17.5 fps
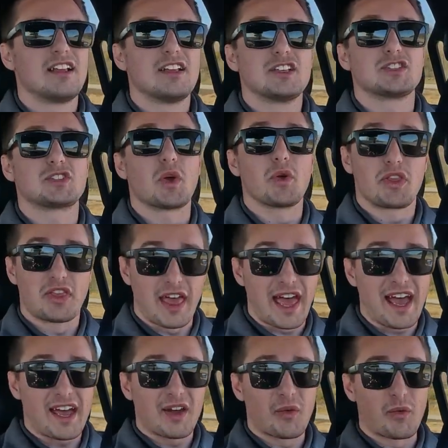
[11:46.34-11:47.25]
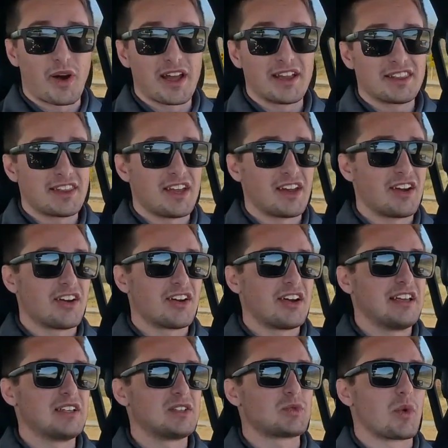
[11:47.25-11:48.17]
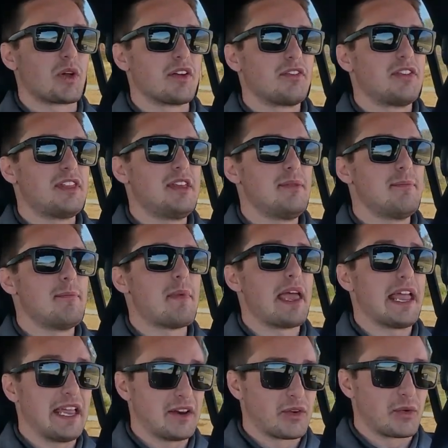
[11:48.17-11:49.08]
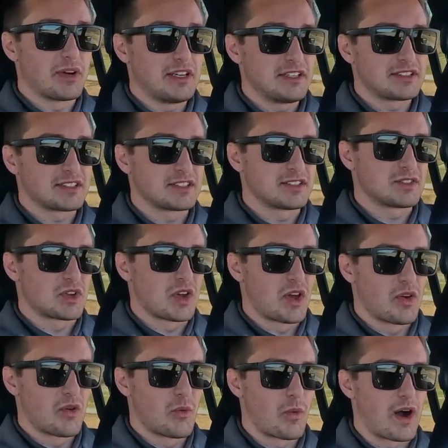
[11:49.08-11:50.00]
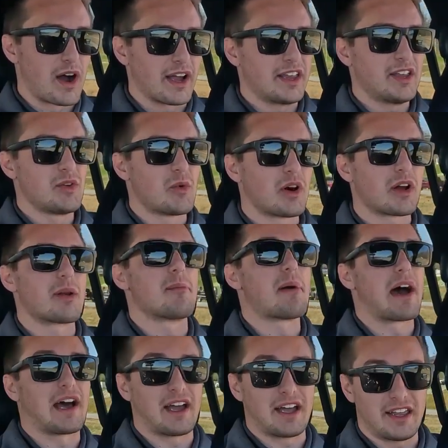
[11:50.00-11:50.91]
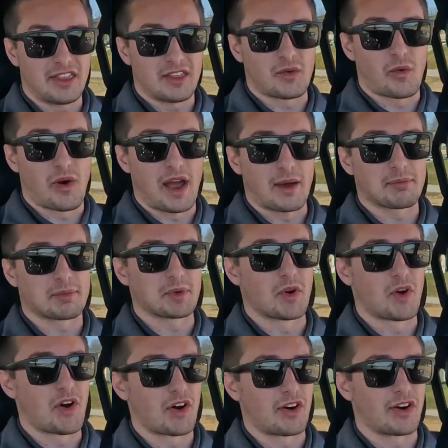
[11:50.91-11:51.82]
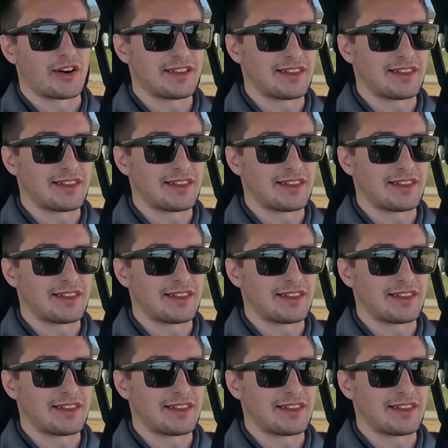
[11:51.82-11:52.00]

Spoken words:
So that right there is one of the main reasons why you want to buy the Raptor R,